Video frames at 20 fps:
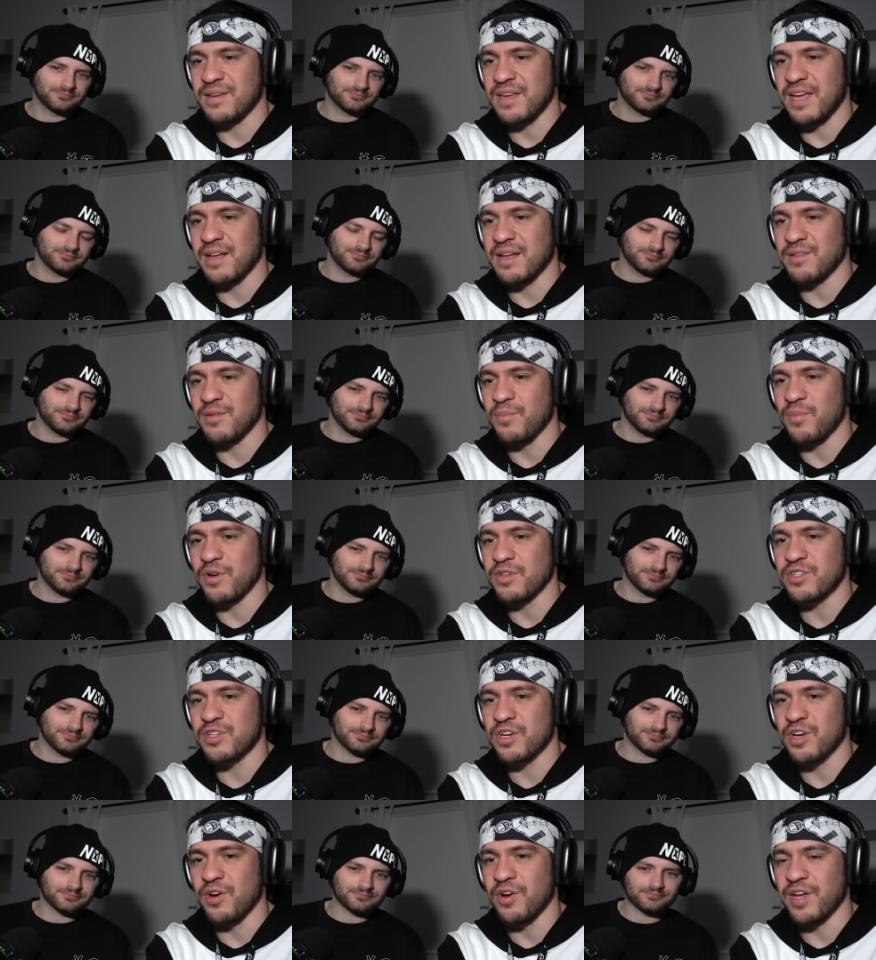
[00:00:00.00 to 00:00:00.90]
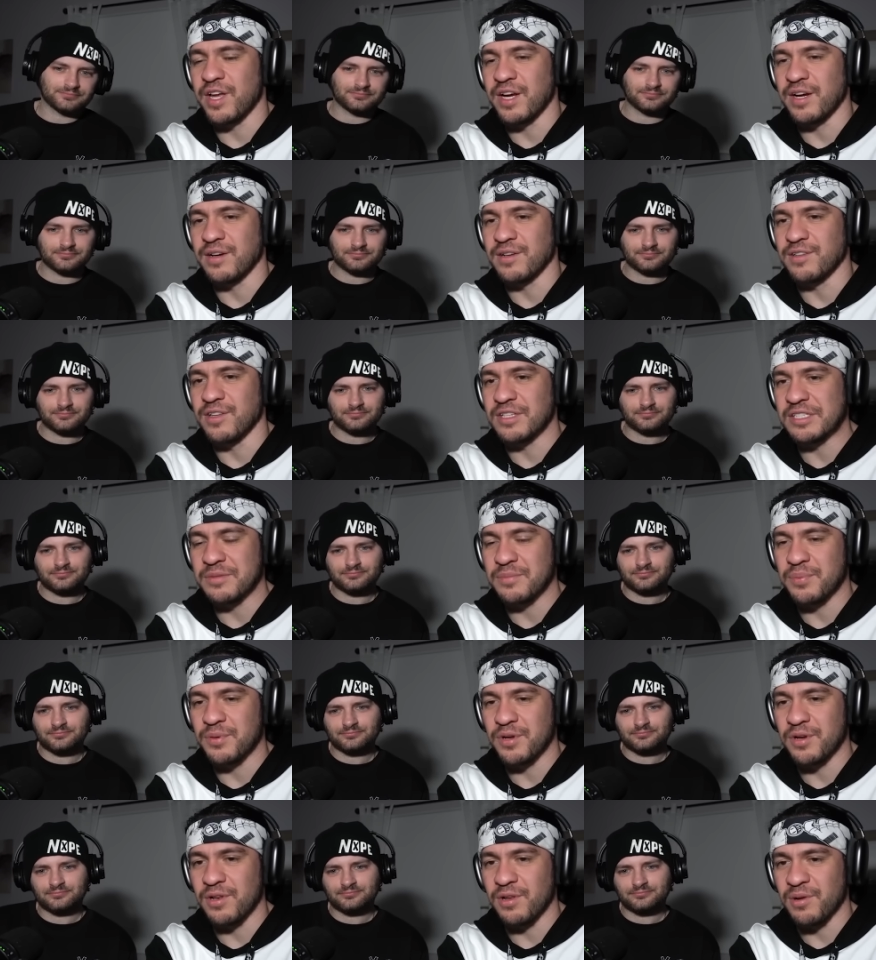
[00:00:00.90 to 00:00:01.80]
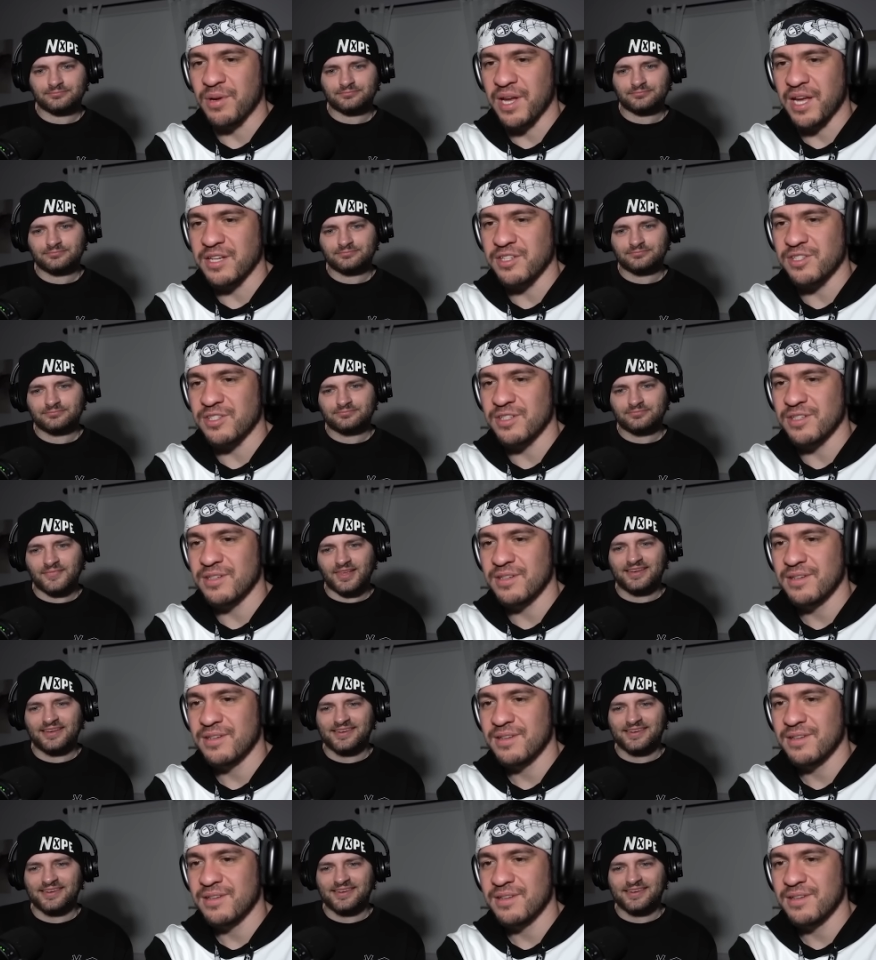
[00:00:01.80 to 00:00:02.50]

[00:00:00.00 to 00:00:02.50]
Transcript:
Speaker 1: Yeah, the boy should go here. It doesn't put a location.